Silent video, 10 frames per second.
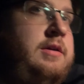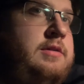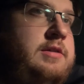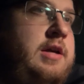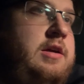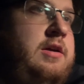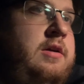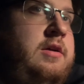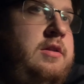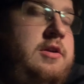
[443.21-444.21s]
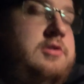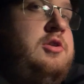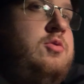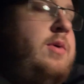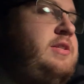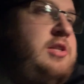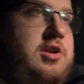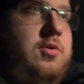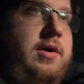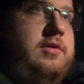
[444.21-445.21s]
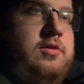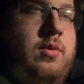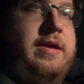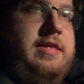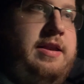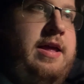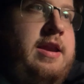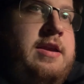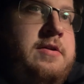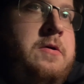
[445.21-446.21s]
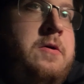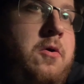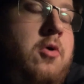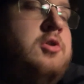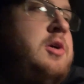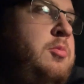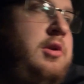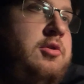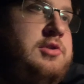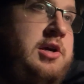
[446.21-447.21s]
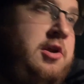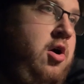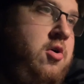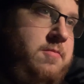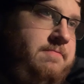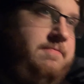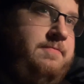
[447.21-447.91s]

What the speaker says: It's like, there's two ways to do it, the way they did it, or someone losing an arm.